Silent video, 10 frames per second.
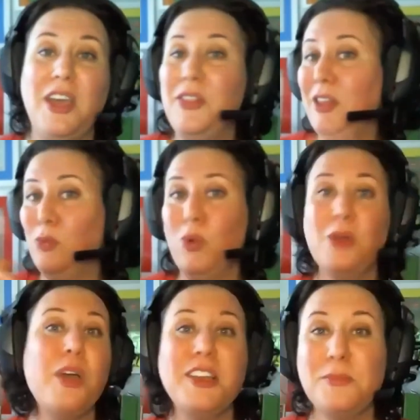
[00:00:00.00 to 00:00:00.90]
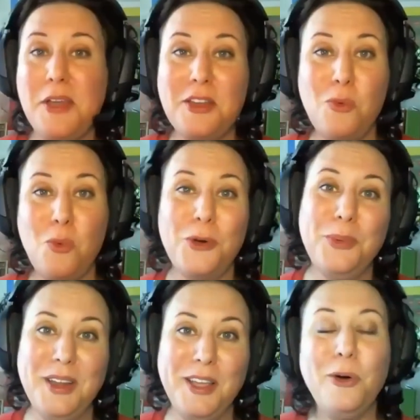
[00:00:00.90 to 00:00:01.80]
And then one way to make an award
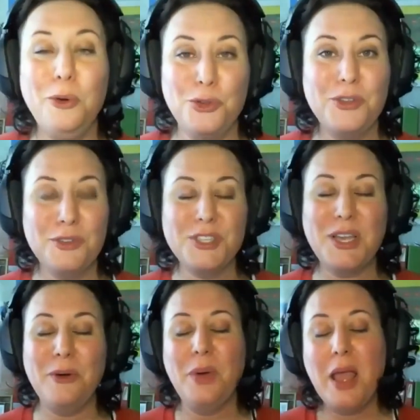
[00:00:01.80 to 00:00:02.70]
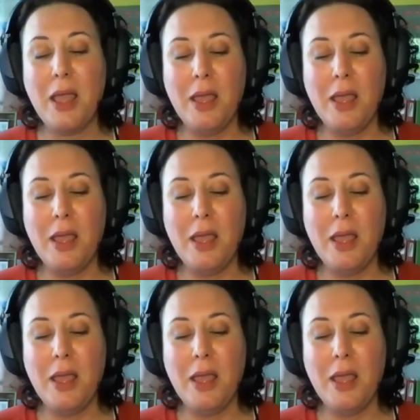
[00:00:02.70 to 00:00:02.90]
winning Kolsch. So,